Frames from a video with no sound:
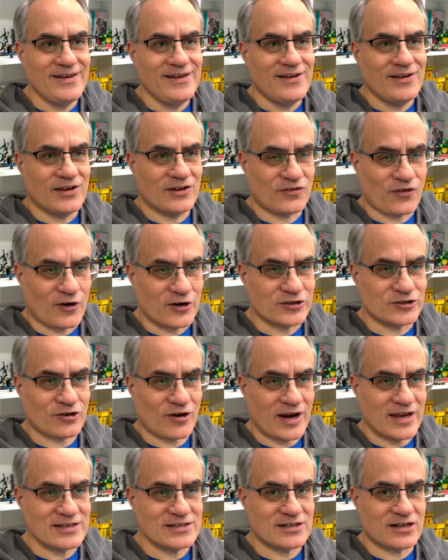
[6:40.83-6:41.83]
as far as
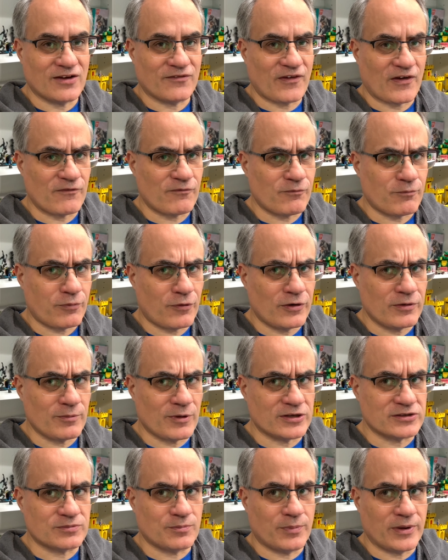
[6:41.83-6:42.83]
train stuff, I've pretty
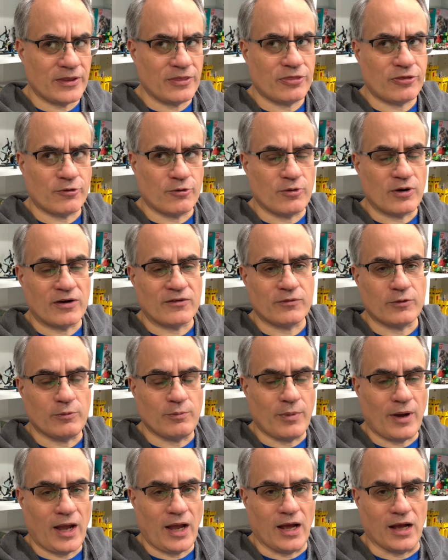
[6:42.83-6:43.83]
much been through every
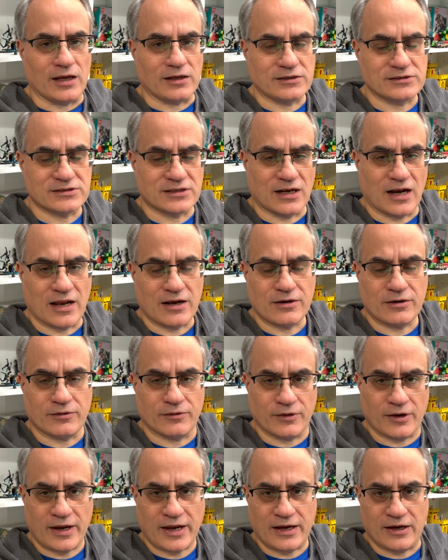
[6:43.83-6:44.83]
box, and I don't
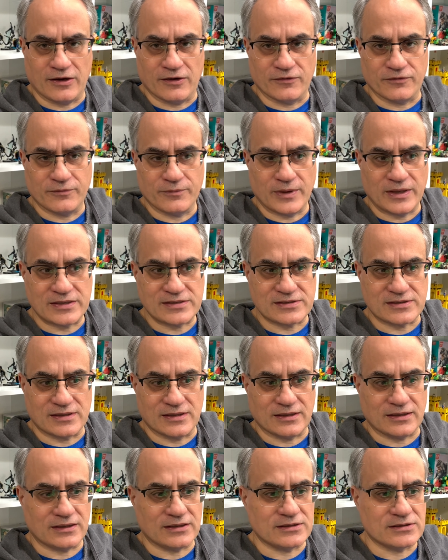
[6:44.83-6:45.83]
know how I've missed
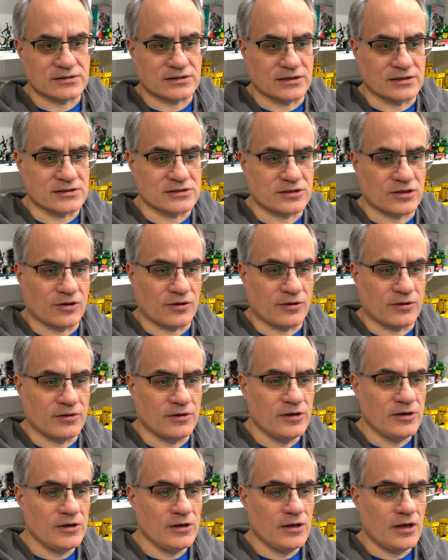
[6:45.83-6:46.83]
these. And so
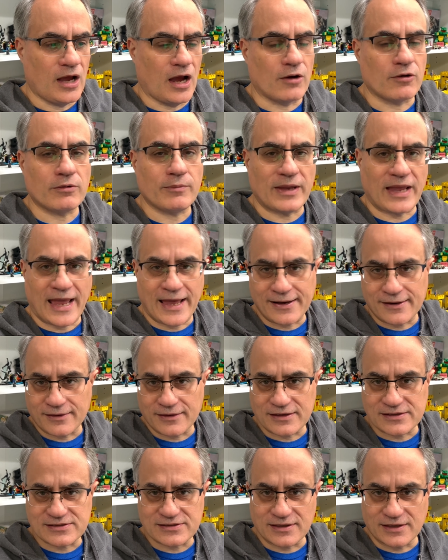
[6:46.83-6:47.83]
I'm going to be adding
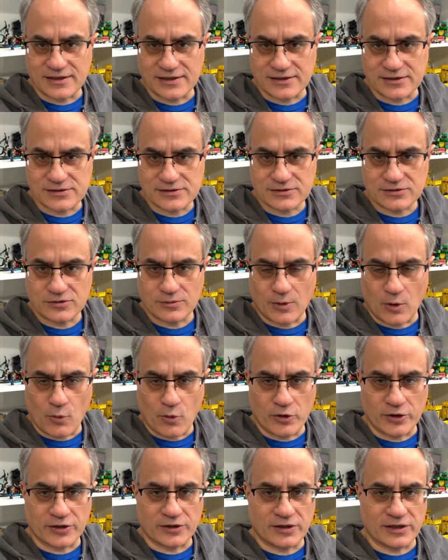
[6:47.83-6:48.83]
these things to my
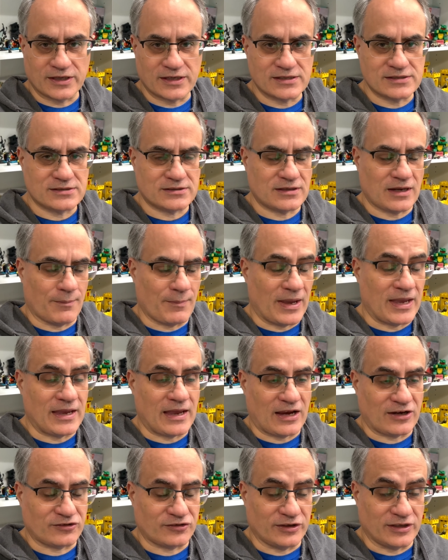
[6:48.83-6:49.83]
wanted list. I may
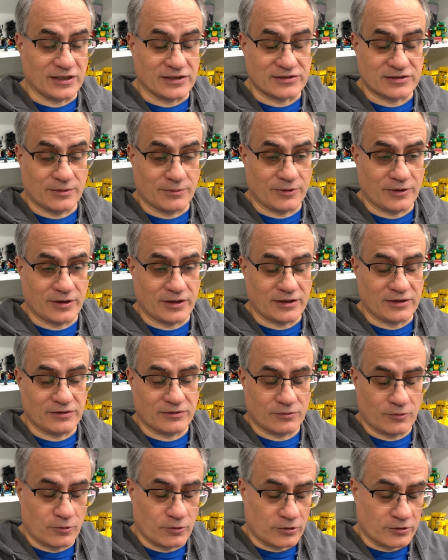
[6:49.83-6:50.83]
actually get some of these,
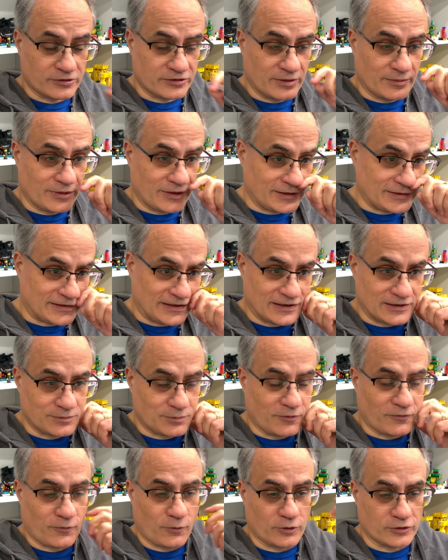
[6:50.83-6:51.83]
order some of these things
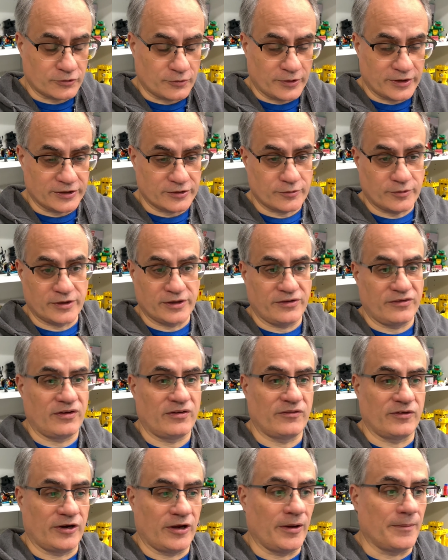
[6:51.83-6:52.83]
before 2020 is
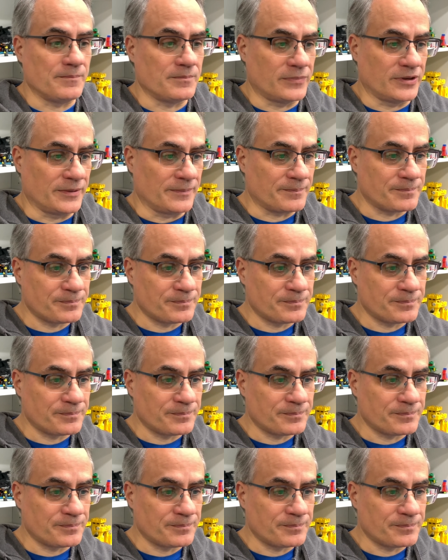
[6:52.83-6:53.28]
even up, but